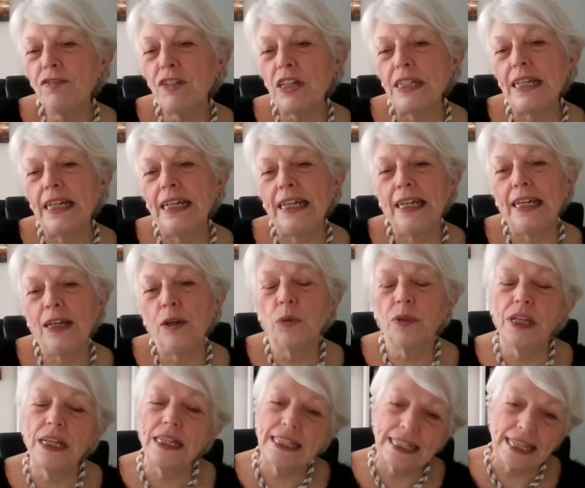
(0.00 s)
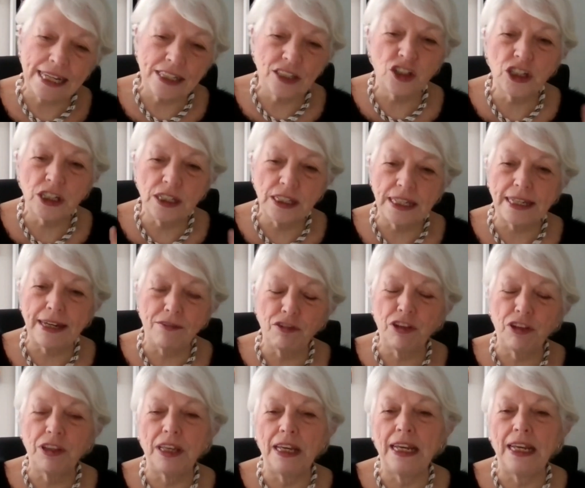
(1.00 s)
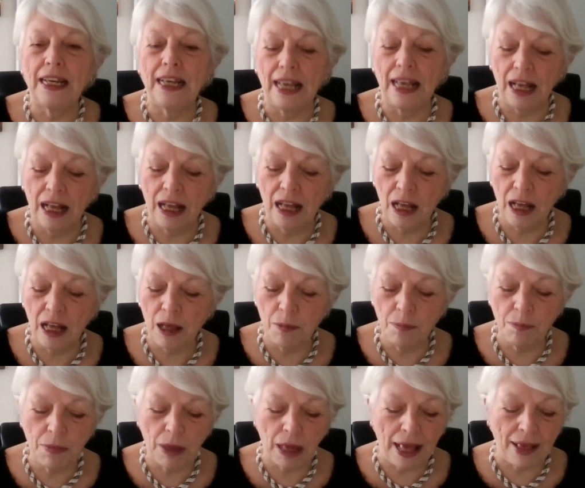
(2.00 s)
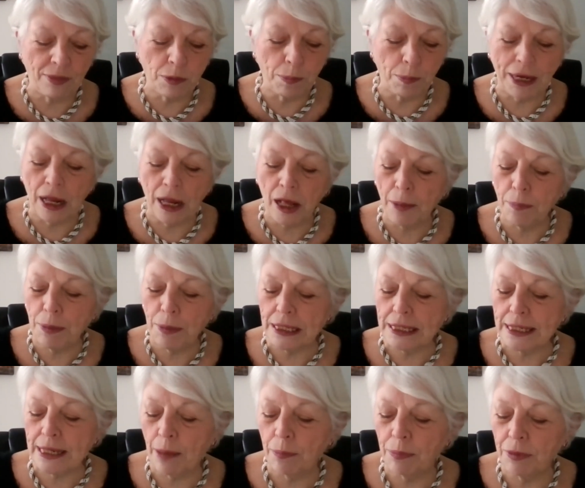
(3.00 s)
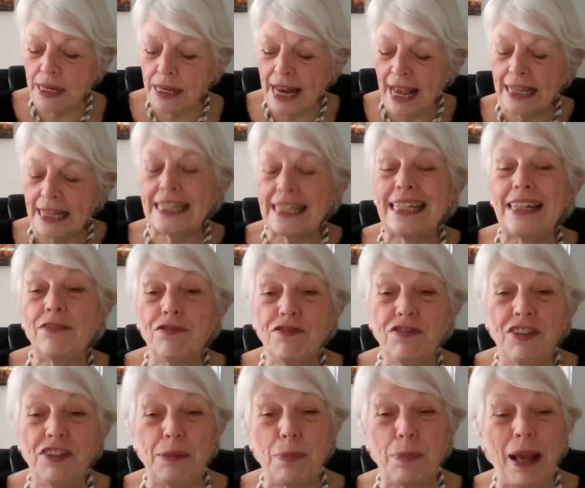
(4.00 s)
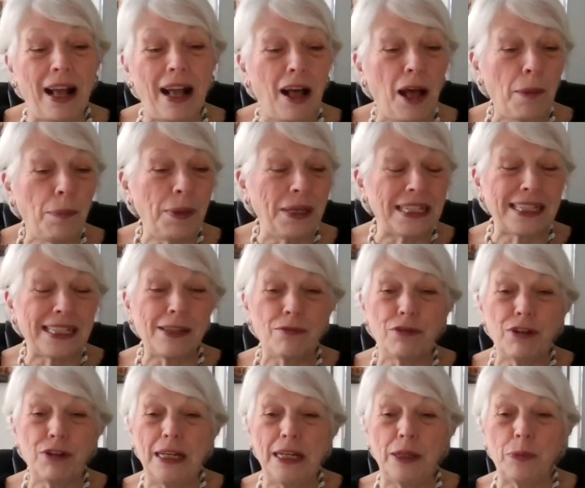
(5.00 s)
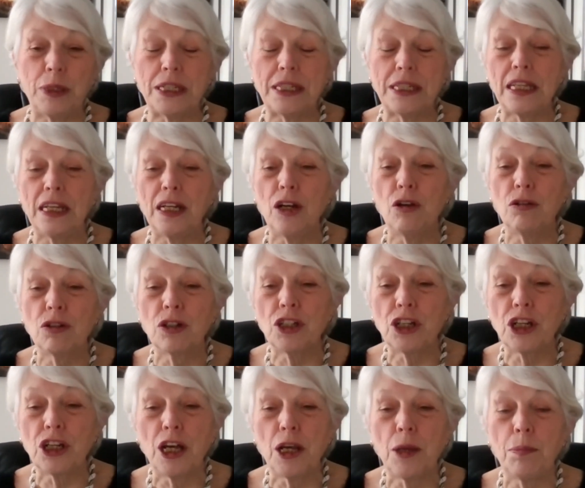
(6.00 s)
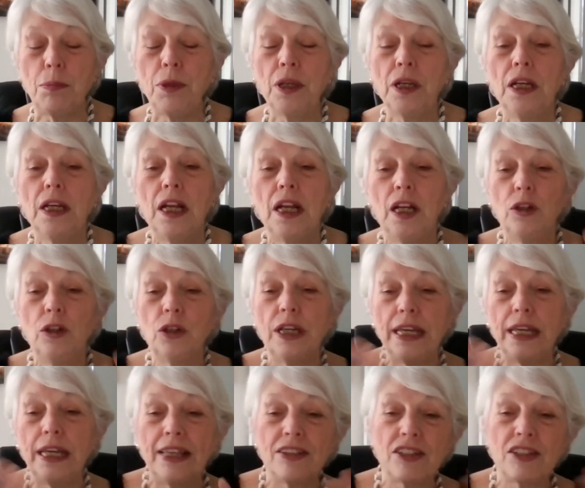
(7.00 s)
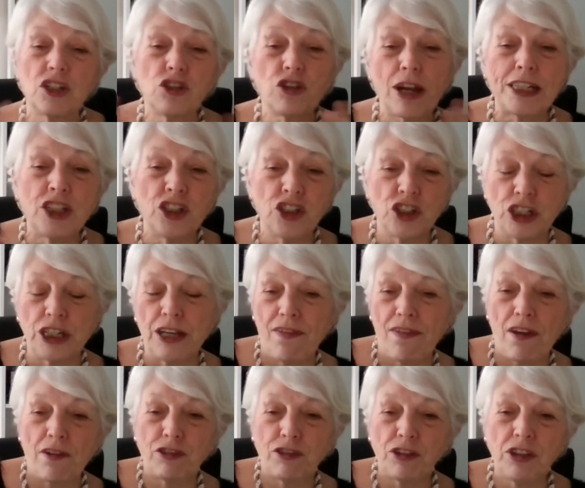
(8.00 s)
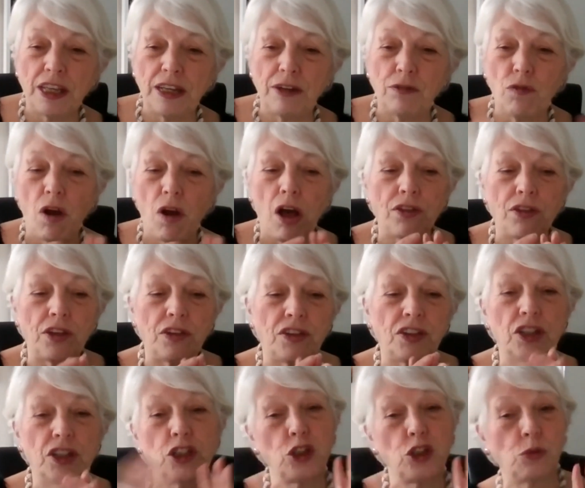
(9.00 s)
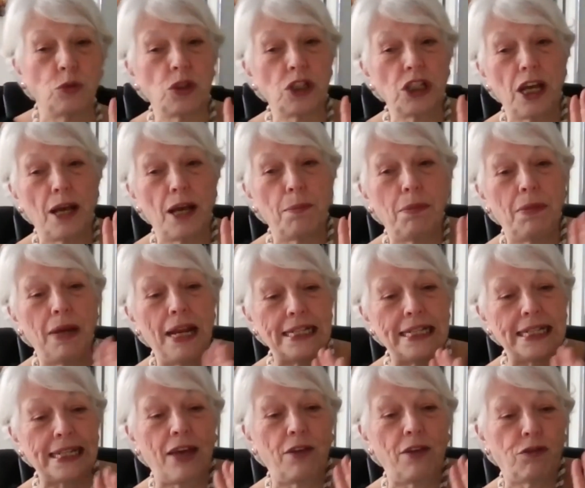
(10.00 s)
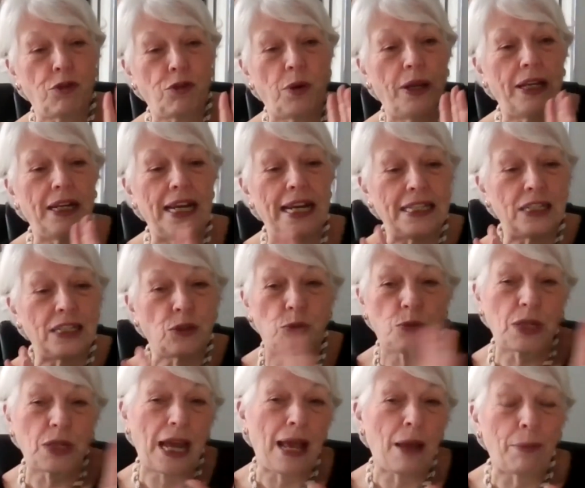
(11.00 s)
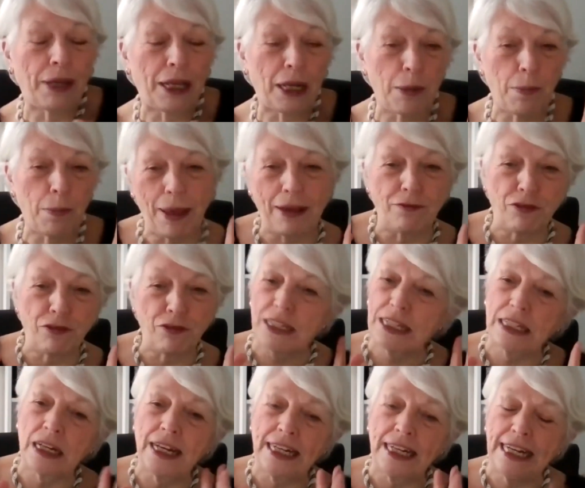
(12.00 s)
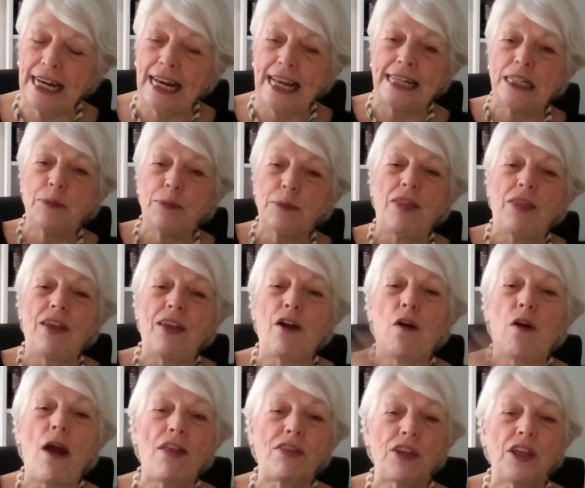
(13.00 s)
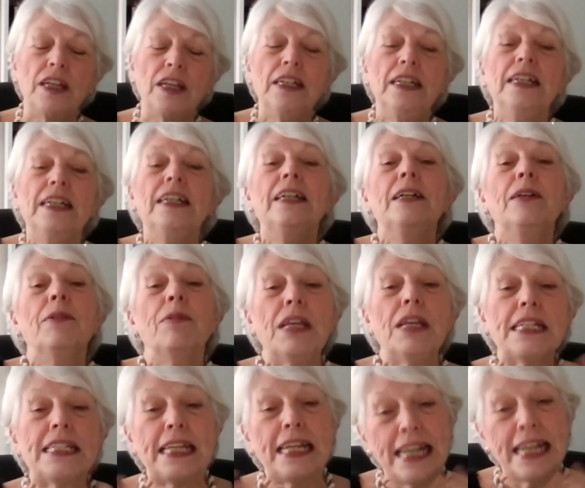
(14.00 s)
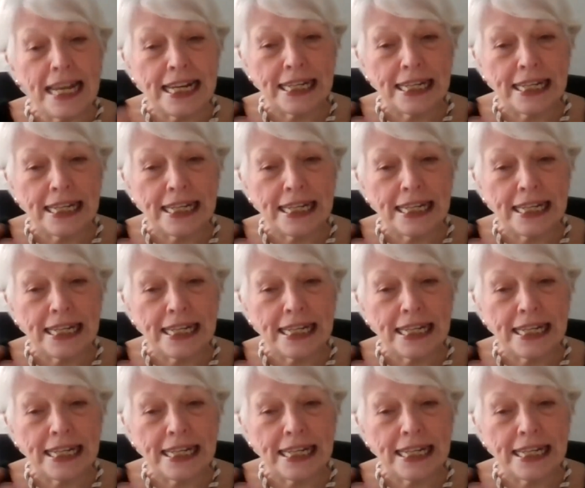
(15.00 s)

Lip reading: obviously all the extensions and everything, and the bit I picked up, the negative feedback I picked up really was the long-term looking at the strategy of everything rather than the short-term, let's get through it and let's sort out how we're going to pay for it slightly later. But there are other things that